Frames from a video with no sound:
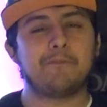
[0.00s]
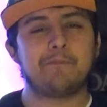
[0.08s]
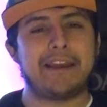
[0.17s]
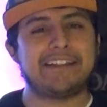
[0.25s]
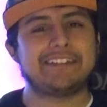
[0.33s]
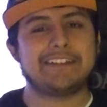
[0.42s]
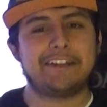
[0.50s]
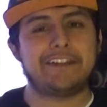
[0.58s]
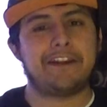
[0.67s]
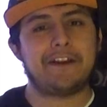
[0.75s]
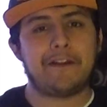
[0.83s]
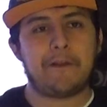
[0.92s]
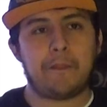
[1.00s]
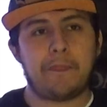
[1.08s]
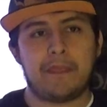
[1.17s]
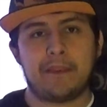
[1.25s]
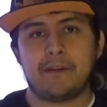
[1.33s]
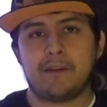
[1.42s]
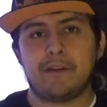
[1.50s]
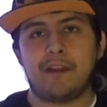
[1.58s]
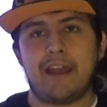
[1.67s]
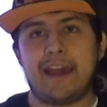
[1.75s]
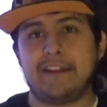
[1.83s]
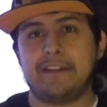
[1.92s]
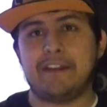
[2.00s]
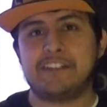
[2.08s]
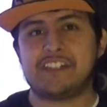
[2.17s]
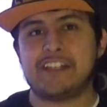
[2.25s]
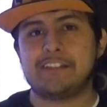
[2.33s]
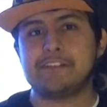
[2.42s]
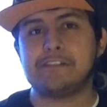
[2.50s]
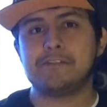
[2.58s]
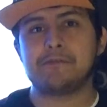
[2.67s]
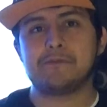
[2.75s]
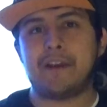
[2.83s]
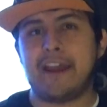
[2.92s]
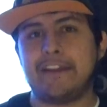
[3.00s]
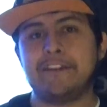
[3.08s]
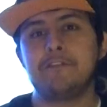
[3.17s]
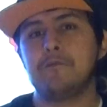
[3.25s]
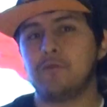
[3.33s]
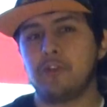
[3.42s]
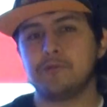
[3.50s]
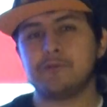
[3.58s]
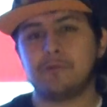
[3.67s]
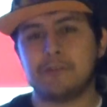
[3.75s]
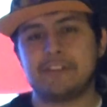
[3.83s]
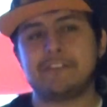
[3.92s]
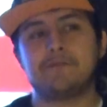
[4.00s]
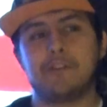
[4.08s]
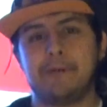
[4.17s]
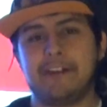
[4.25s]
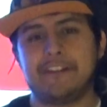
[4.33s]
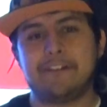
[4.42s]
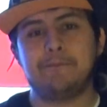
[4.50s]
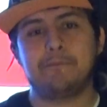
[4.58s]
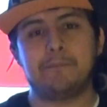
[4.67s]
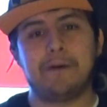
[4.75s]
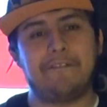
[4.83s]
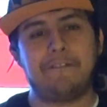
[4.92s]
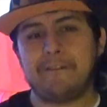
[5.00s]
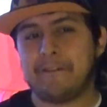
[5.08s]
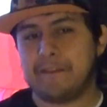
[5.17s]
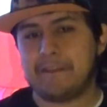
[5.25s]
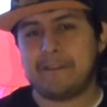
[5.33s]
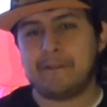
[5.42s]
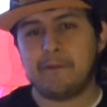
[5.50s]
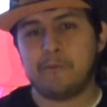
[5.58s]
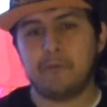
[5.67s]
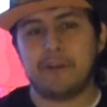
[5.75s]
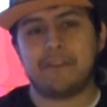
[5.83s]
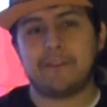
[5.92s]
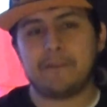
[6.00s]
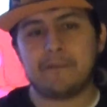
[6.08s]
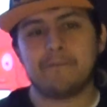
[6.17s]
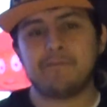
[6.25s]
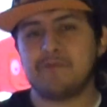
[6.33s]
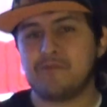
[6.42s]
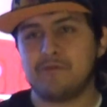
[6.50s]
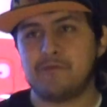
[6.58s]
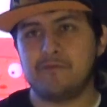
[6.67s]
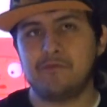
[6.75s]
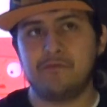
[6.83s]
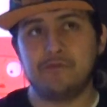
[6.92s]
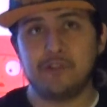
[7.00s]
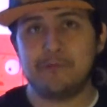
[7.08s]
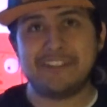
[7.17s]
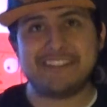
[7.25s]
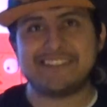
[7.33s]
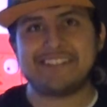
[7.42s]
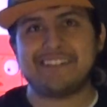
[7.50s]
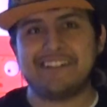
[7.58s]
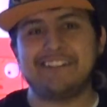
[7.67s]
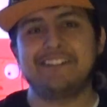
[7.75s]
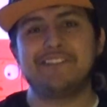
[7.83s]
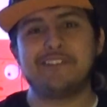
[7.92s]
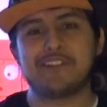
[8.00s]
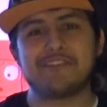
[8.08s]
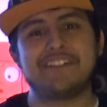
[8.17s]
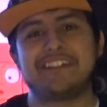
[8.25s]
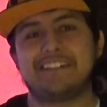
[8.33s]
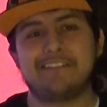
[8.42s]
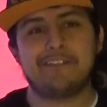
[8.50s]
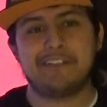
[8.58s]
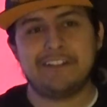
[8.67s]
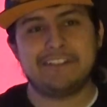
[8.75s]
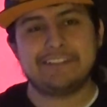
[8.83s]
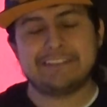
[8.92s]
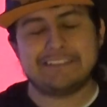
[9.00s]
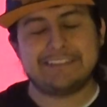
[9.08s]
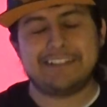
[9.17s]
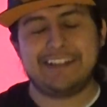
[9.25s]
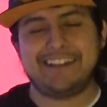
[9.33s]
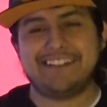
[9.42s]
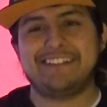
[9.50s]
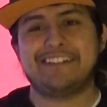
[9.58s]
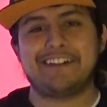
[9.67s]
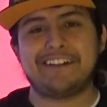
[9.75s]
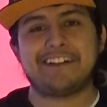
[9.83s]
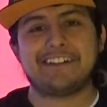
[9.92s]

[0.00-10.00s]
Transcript: basically had a chance to end Rose Quartz rebellion, but with Ruby's unnerving and